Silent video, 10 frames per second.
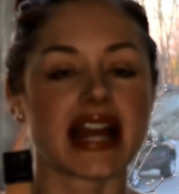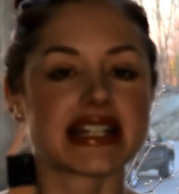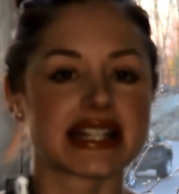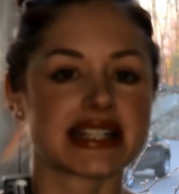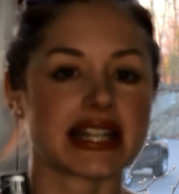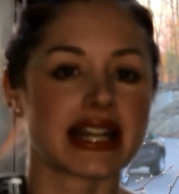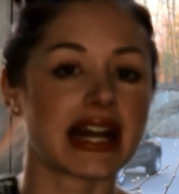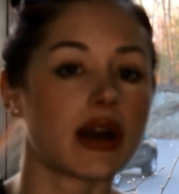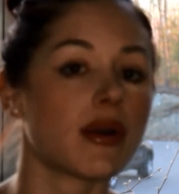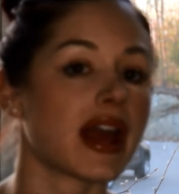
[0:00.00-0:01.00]
I tested it
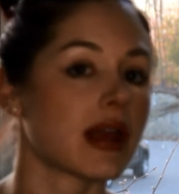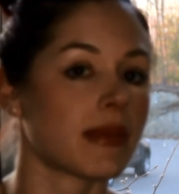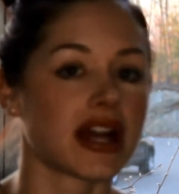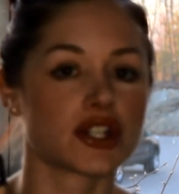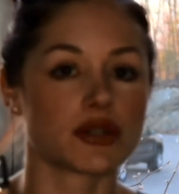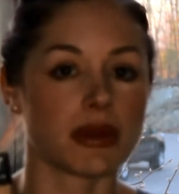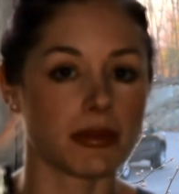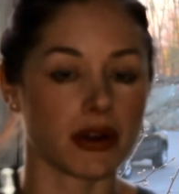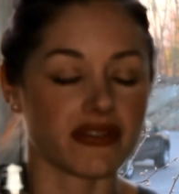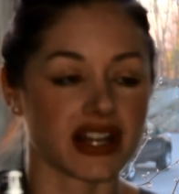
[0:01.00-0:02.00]
out, it matched me
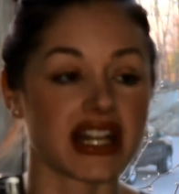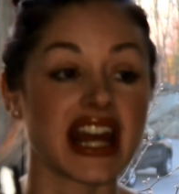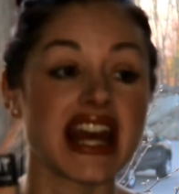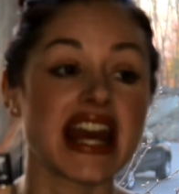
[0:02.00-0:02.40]
perfect.